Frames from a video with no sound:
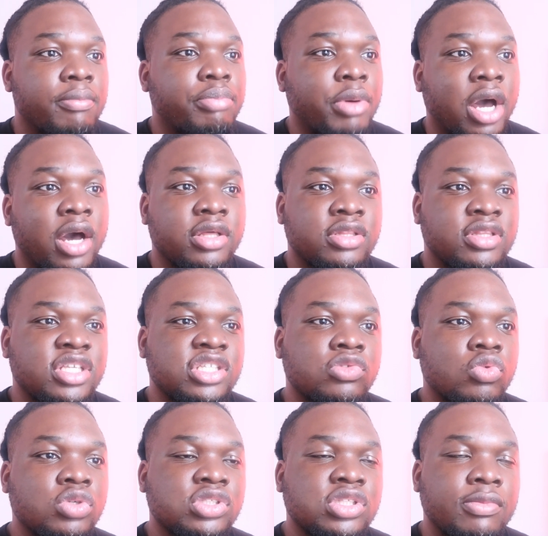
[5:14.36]
But
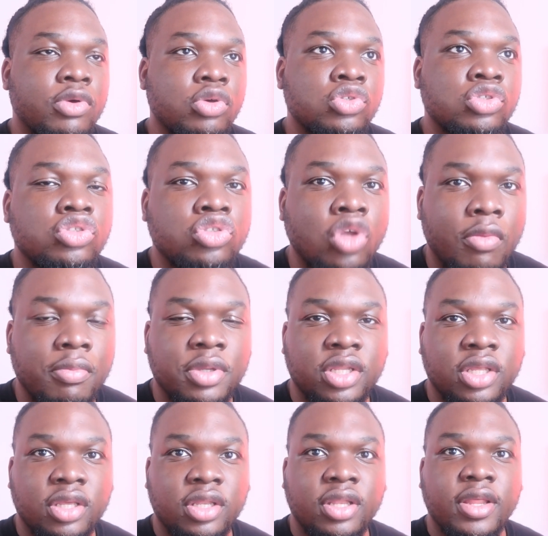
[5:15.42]
this was the most
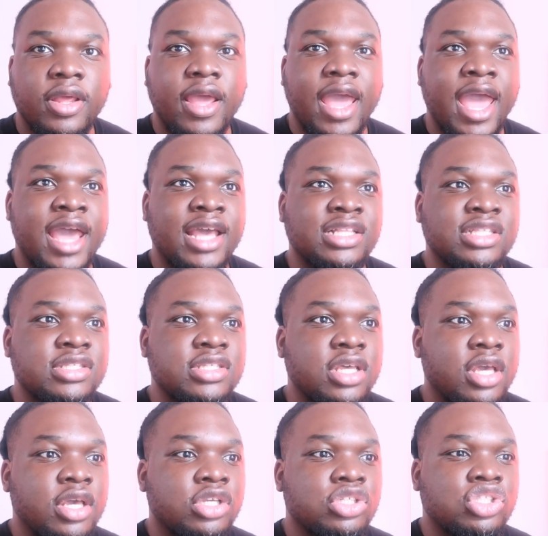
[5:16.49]
dominant and
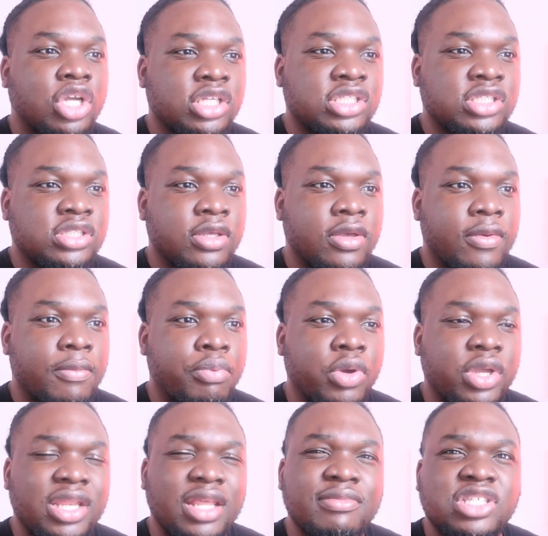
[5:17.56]
just
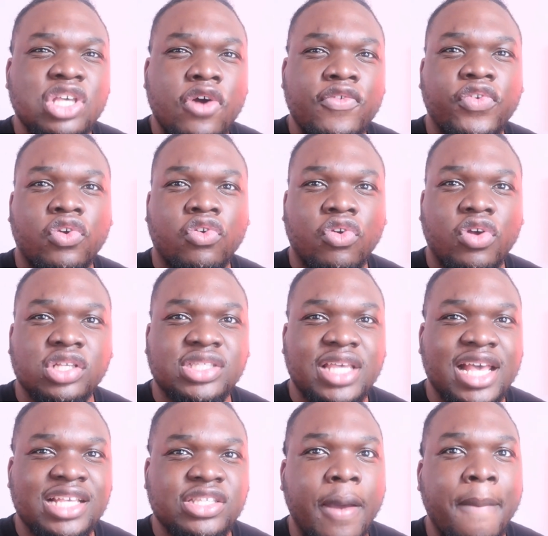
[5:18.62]
putting himself across
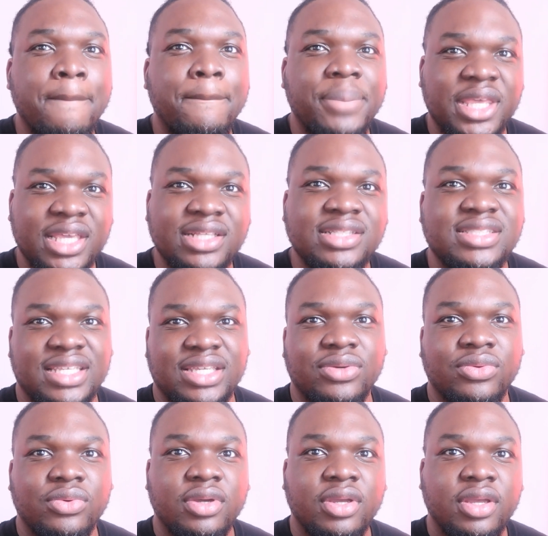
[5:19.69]
as a big
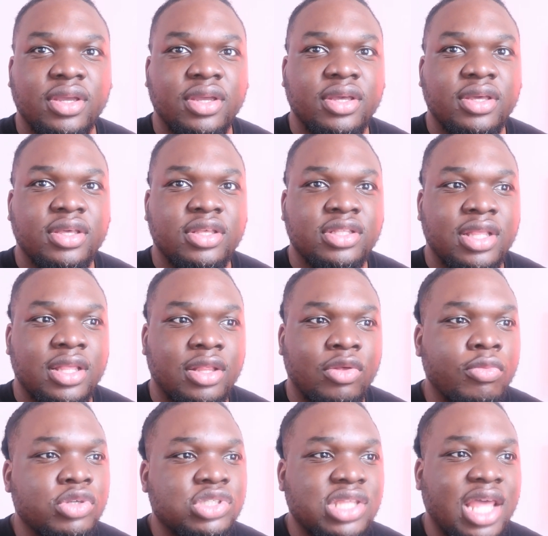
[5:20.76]
deal.
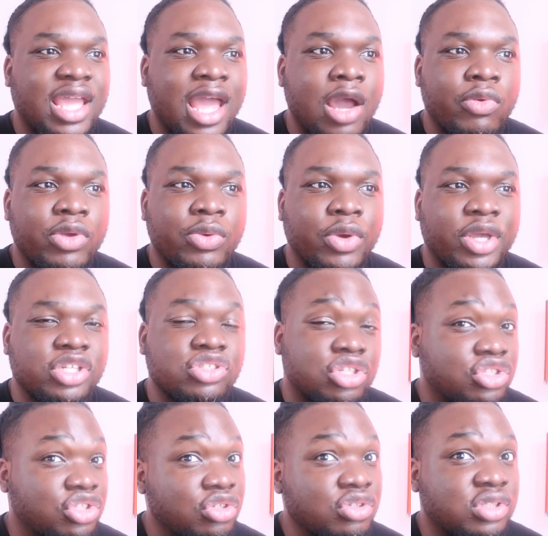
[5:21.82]
Almost like how we were
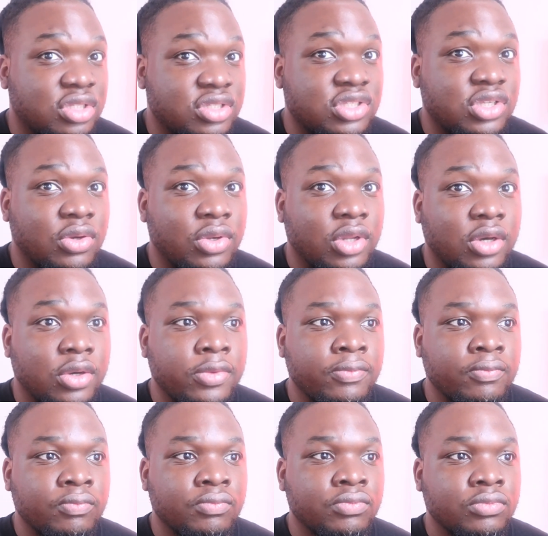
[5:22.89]
introduced to Solo.
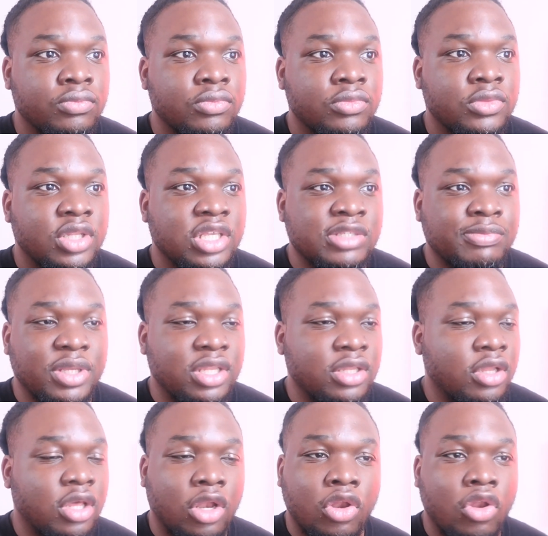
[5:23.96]
It's
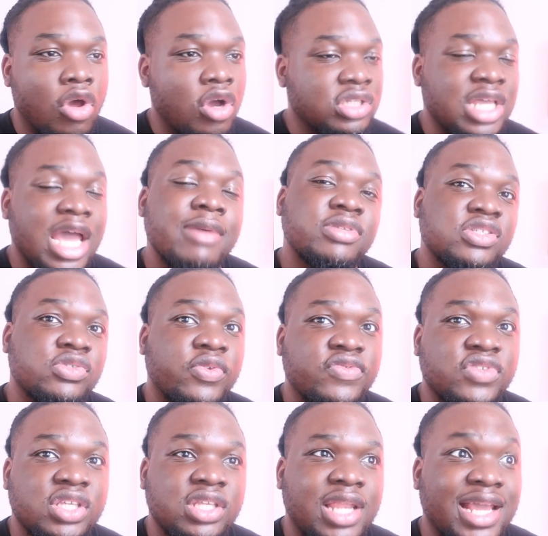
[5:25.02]
been a long time since we've
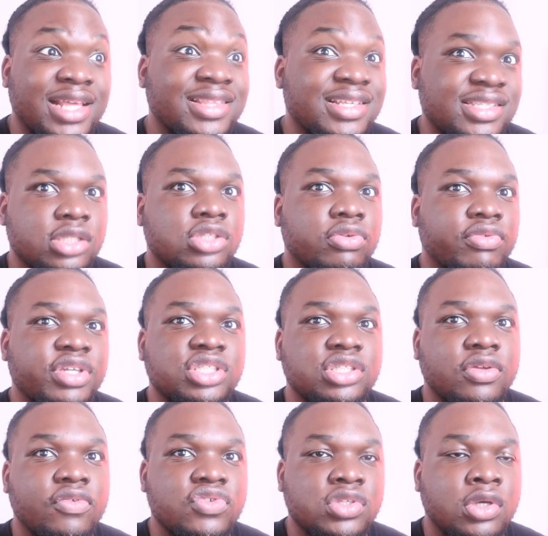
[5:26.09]
seen like this
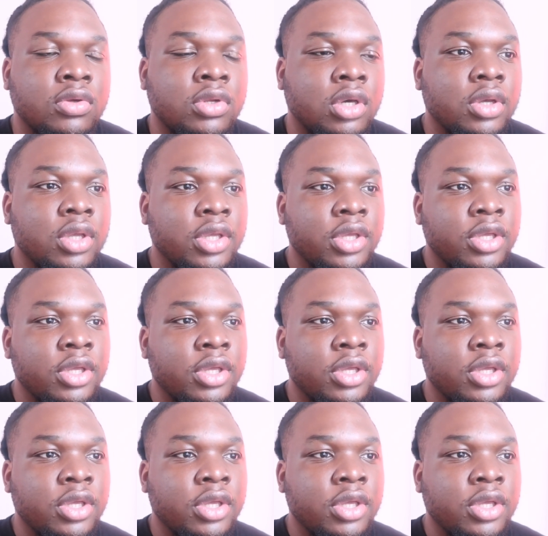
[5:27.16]
iteration of Solo.